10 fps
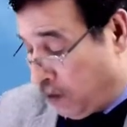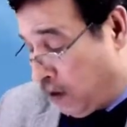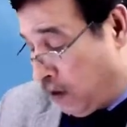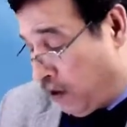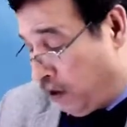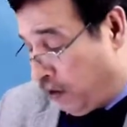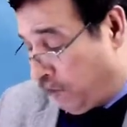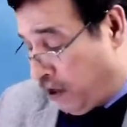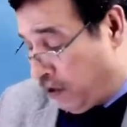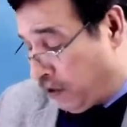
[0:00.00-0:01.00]
in the
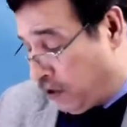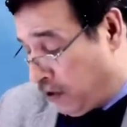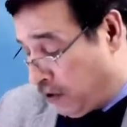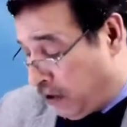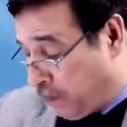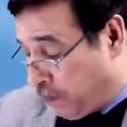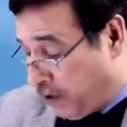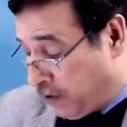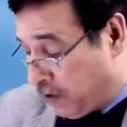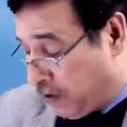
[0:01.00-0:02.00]
financial
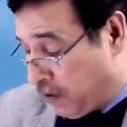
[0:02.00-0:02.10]
statements,